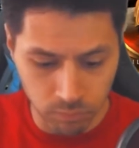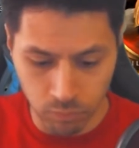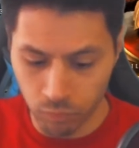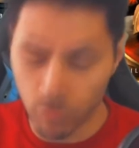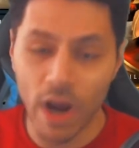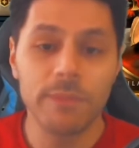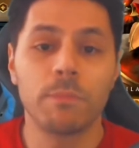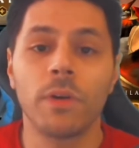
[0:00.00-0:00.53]

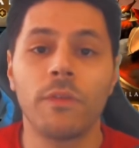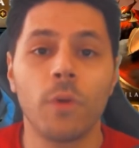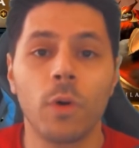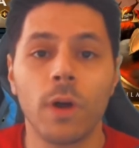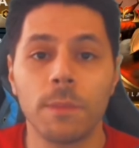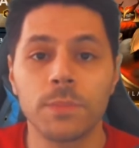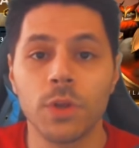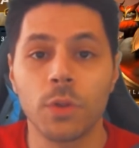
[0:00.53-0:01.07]
right
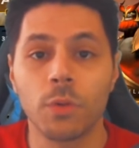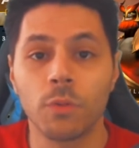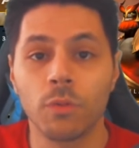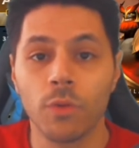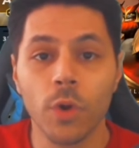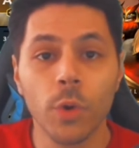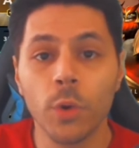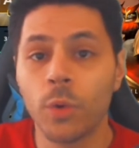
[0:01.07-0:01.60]
before up to the
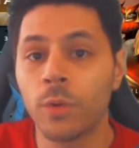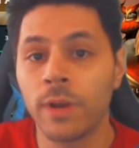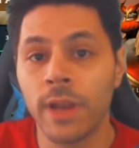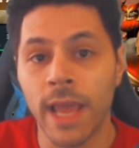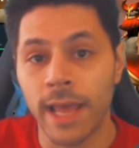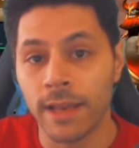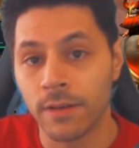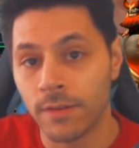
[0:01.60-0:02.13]
rune
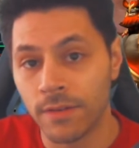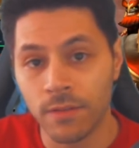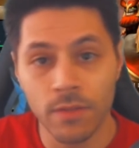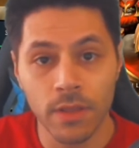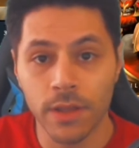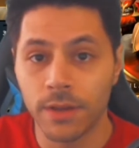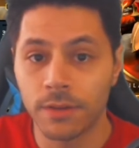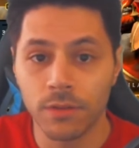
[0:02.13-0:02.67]
and
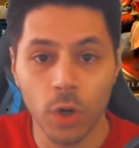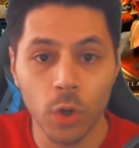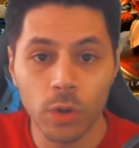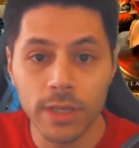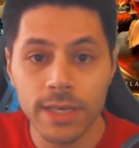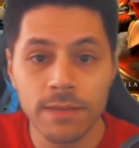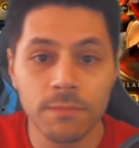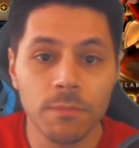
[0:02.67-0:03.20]
the
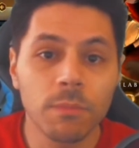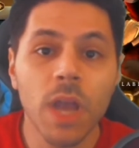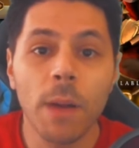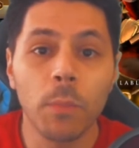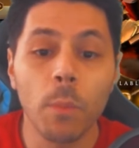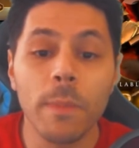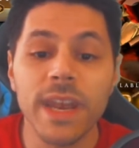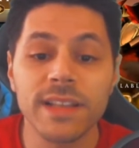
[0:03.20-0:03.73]
early
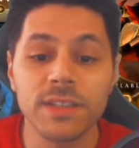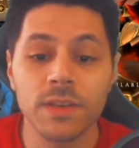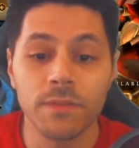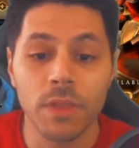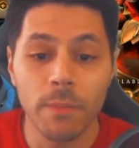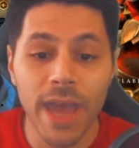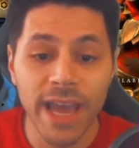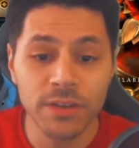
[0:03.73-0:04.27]
couple minutes of
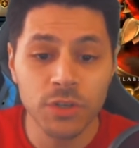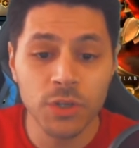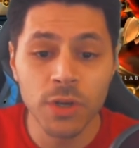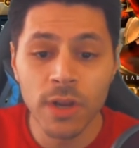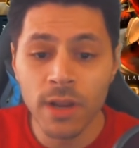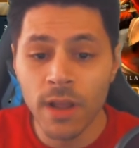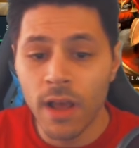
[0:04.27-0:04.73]
the match,